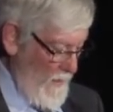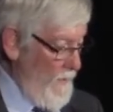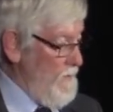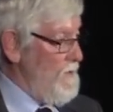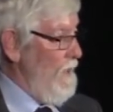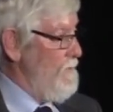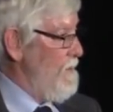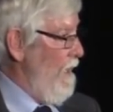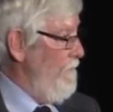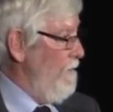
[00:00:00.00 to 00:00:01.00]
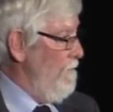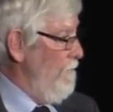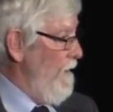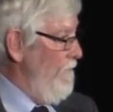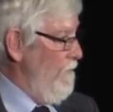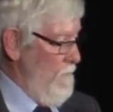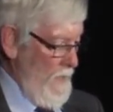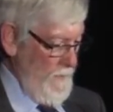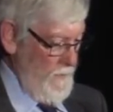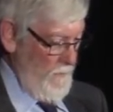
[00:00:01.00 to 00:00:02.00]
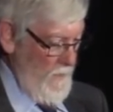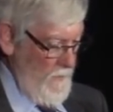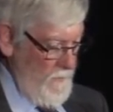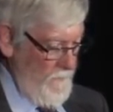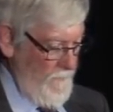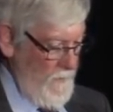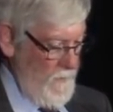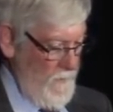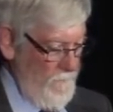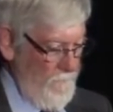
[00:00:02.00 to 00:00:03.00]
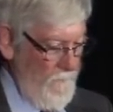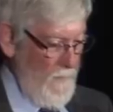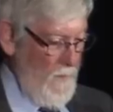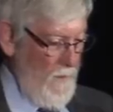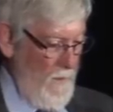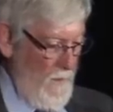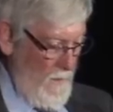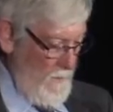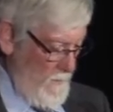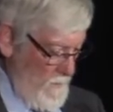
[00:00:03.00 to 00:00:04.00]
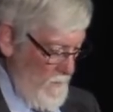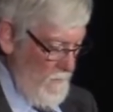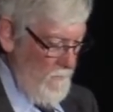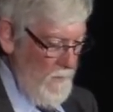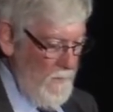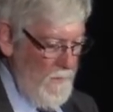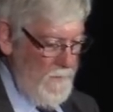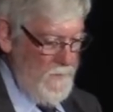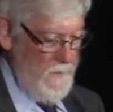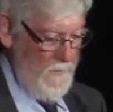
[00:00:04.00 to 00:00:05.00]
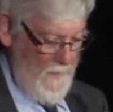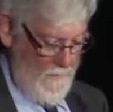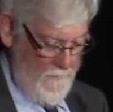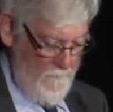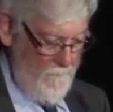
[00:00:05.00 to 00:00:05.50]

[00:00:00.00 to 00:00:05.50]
And in step 7, we have a major erosion feature. So let's see that.